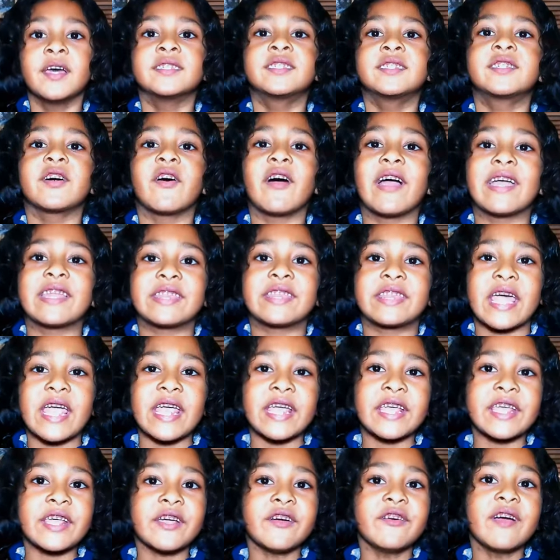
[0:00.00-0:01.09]
So I
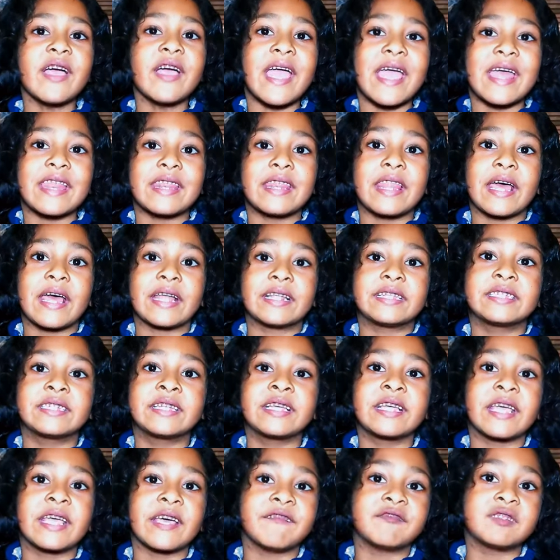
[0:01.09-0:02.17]
thank you and let's
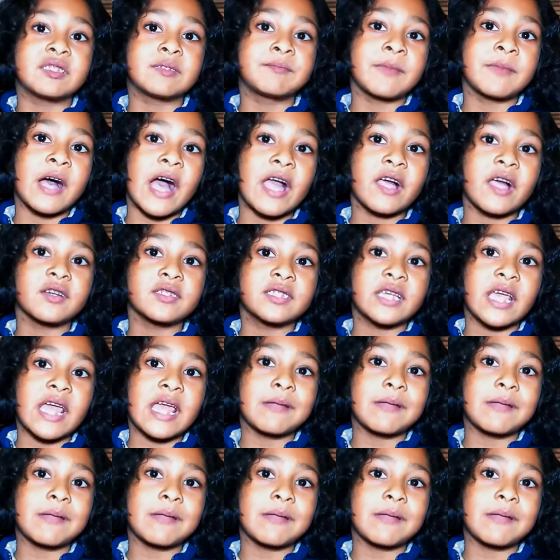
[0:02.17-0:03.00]
give smiles